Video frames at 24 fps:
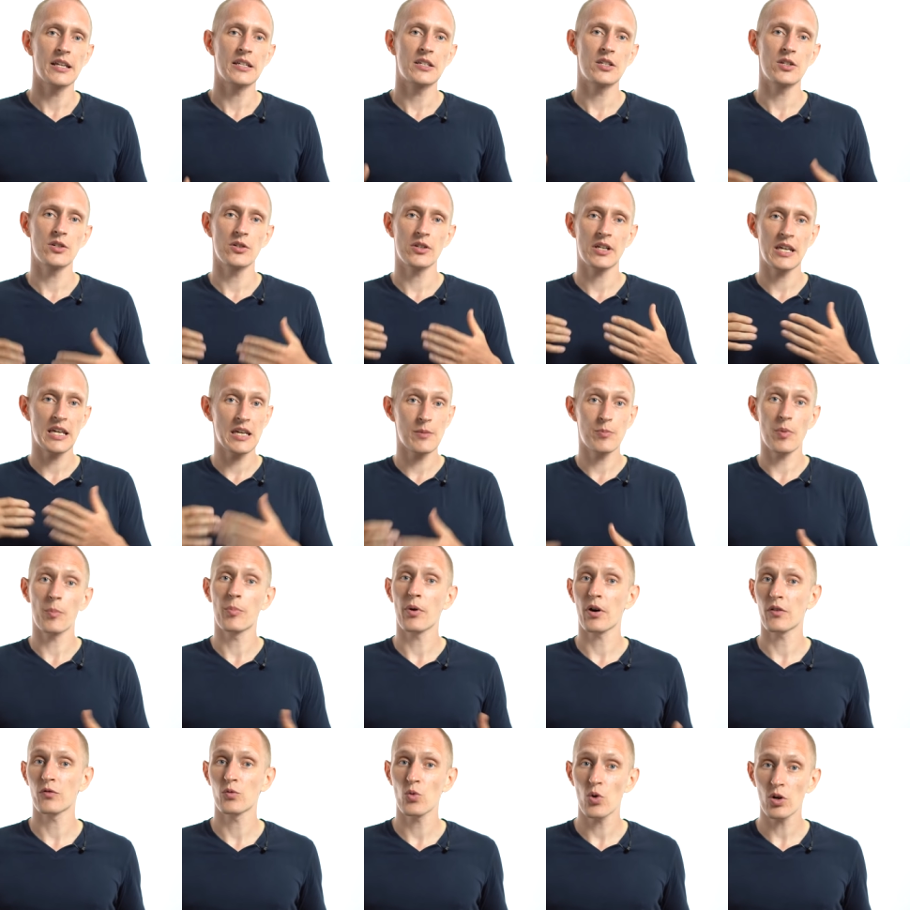to keep
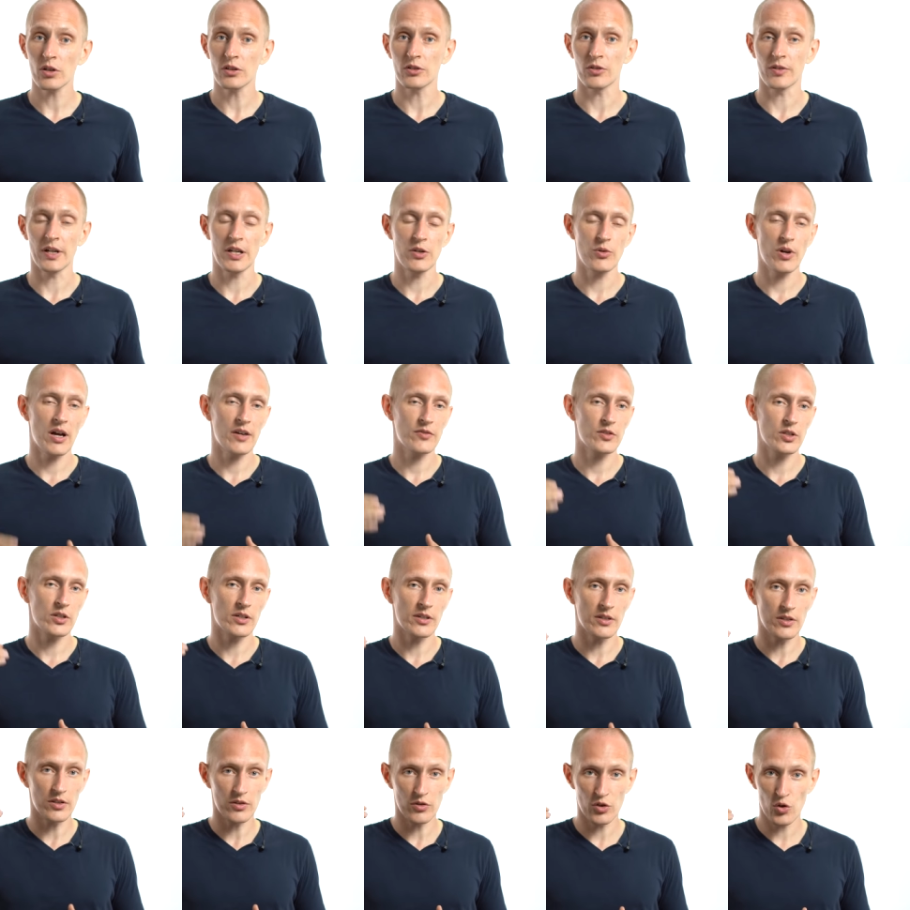above water, right? You have to
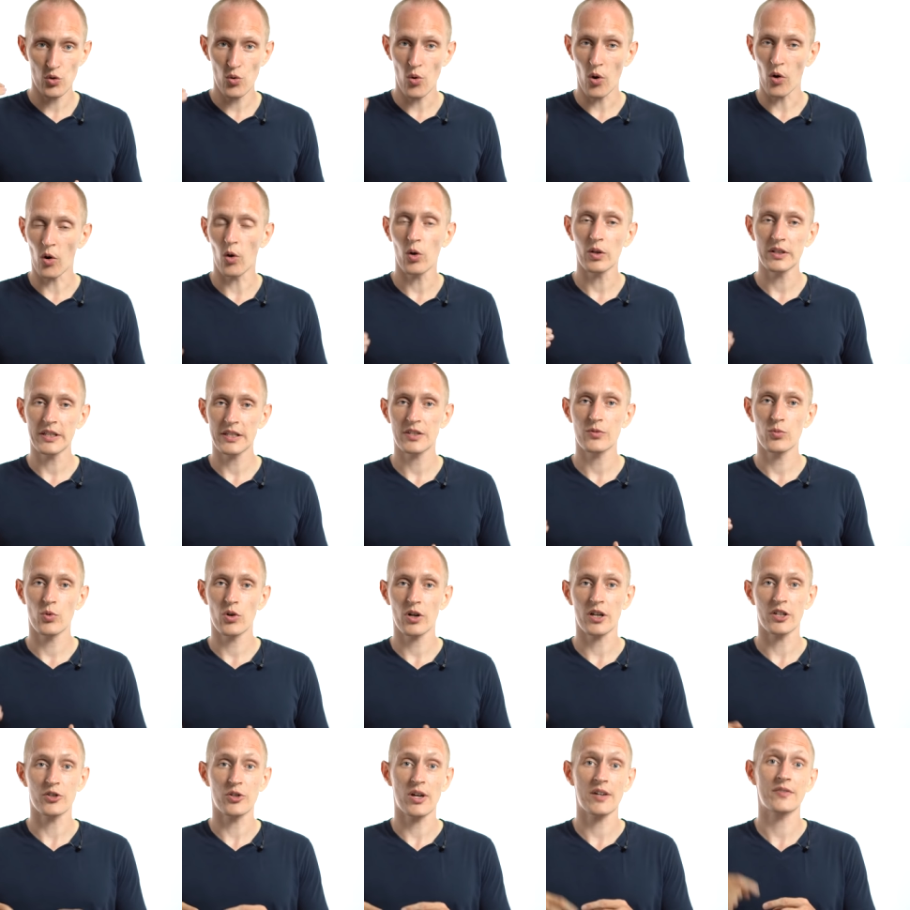do all this
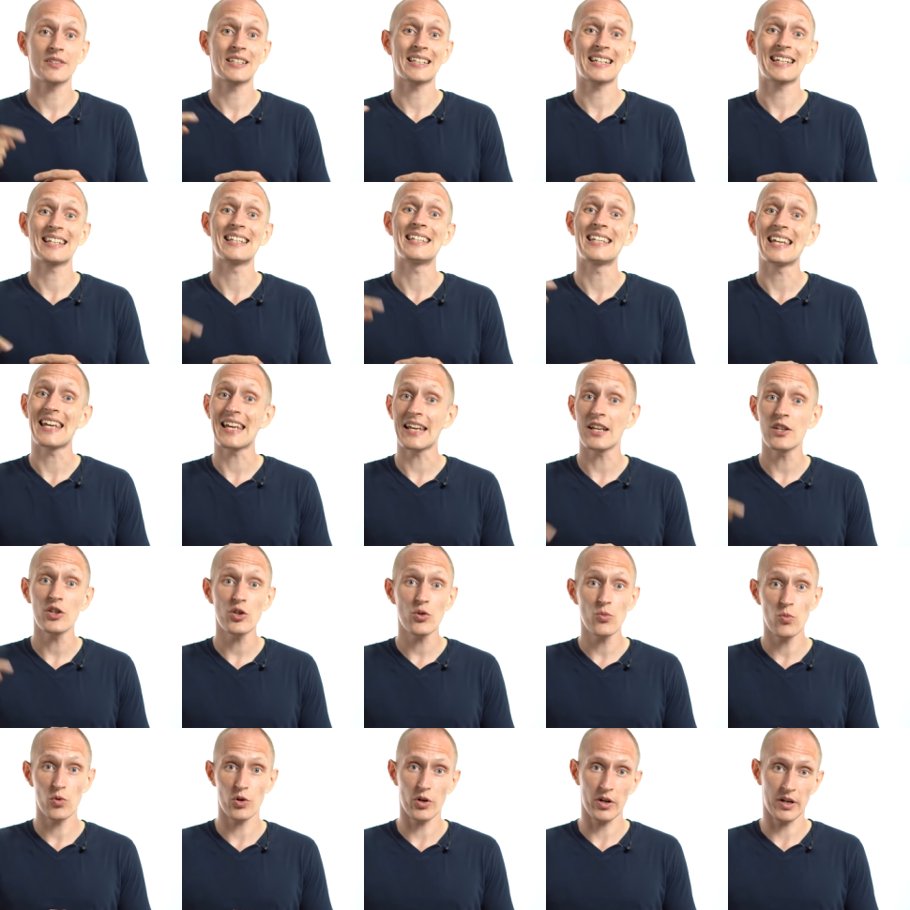work and you have to continue
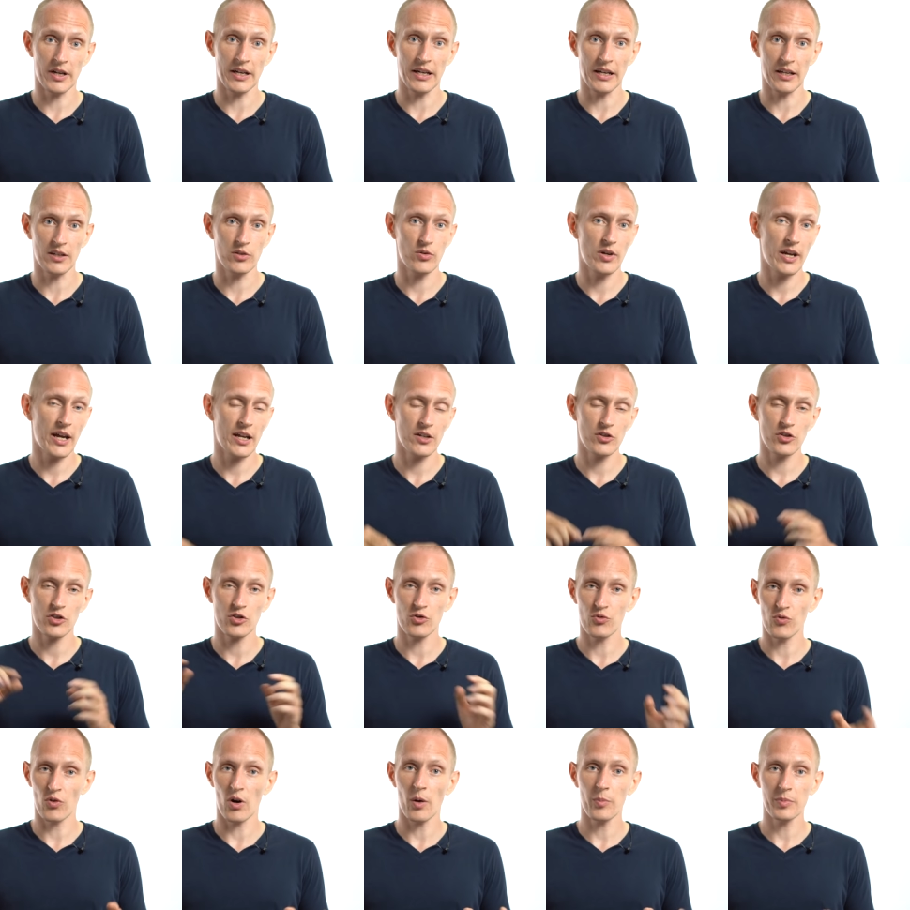working. You can't
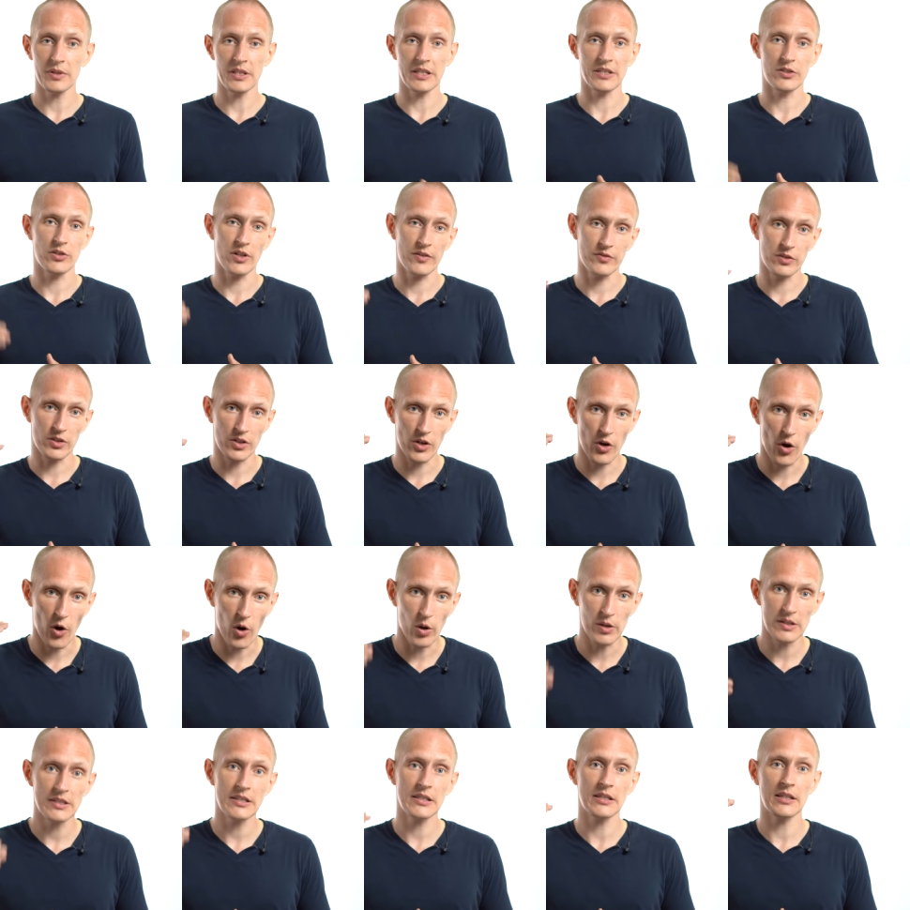just drop this. You have to
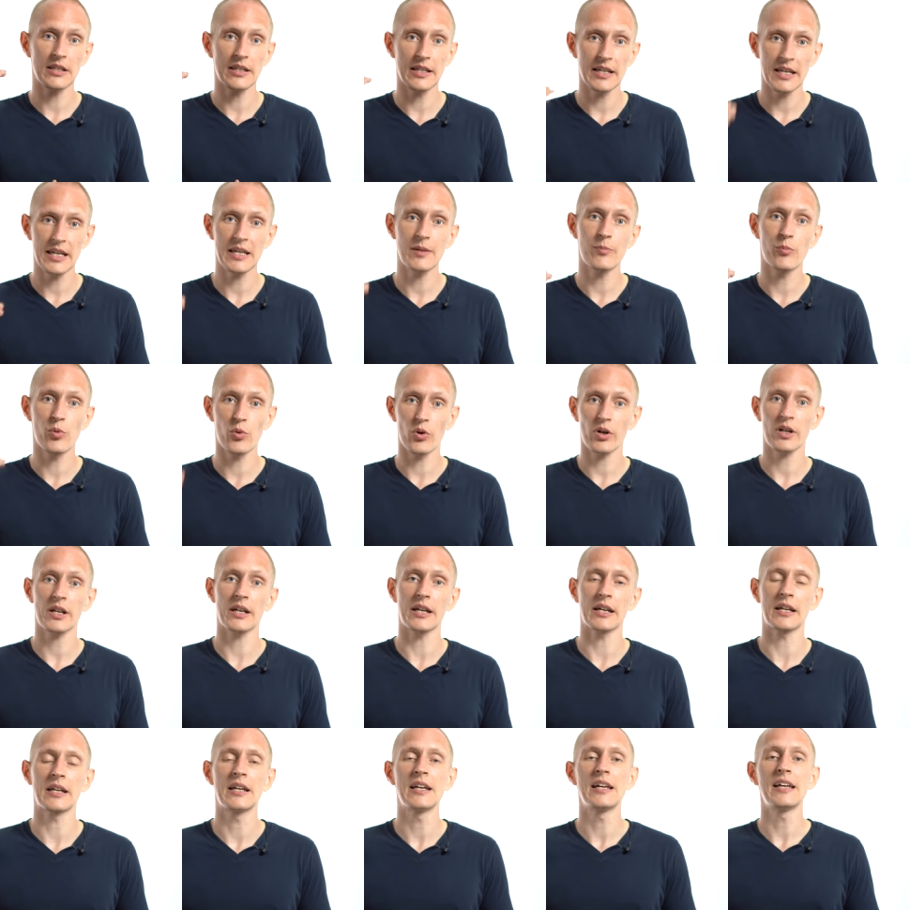constantly keep
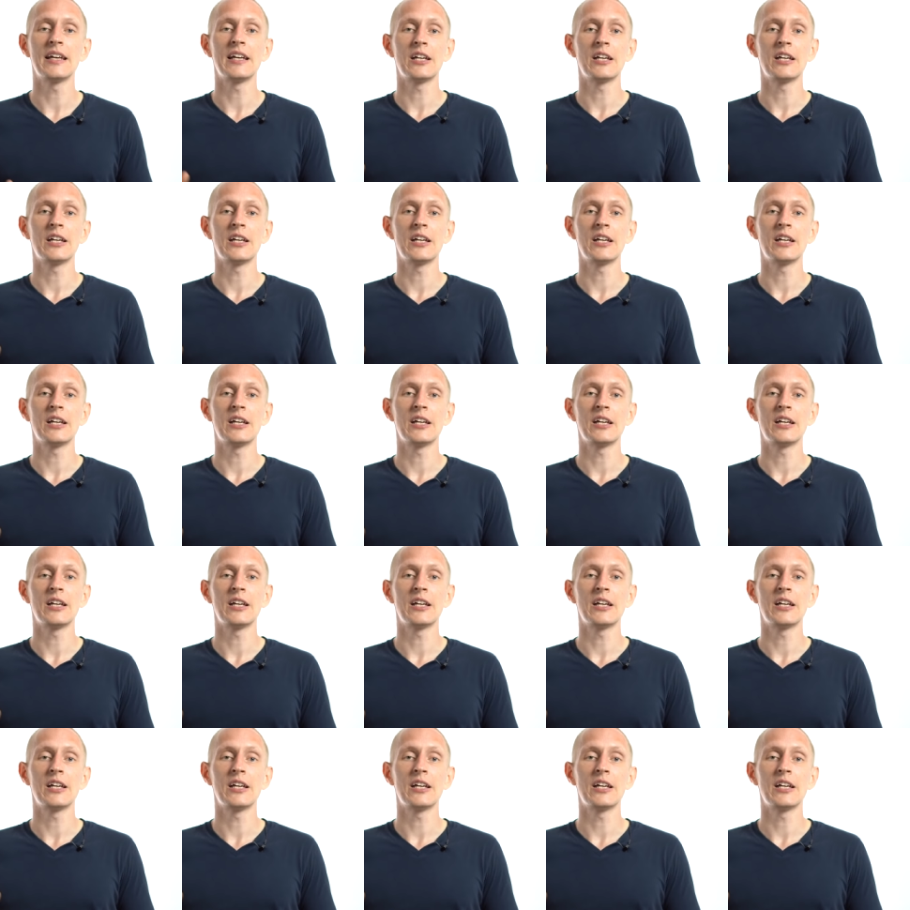working.